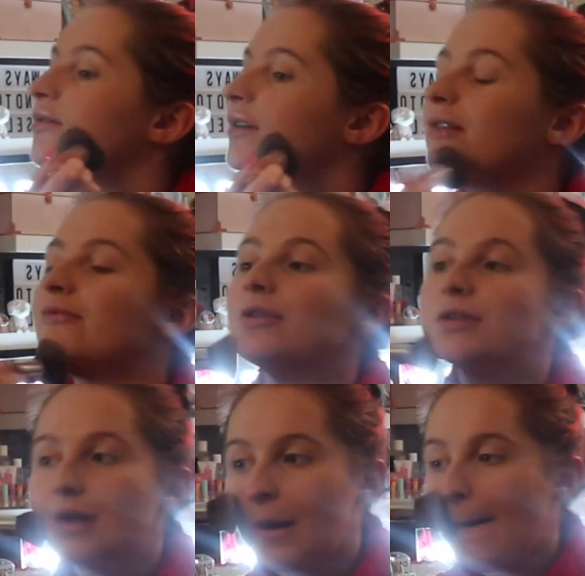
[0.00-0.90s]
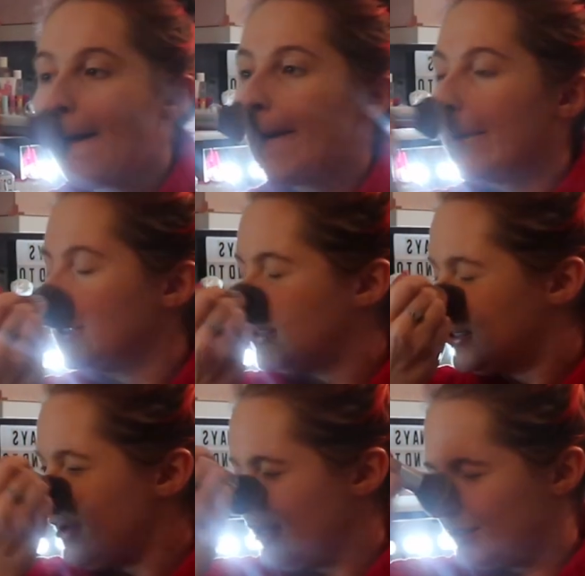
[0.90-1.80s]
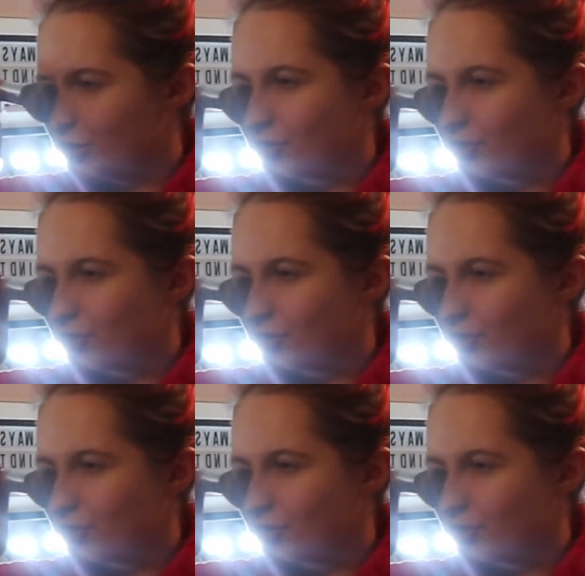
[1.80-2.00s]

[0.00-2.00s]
favourites. She likes to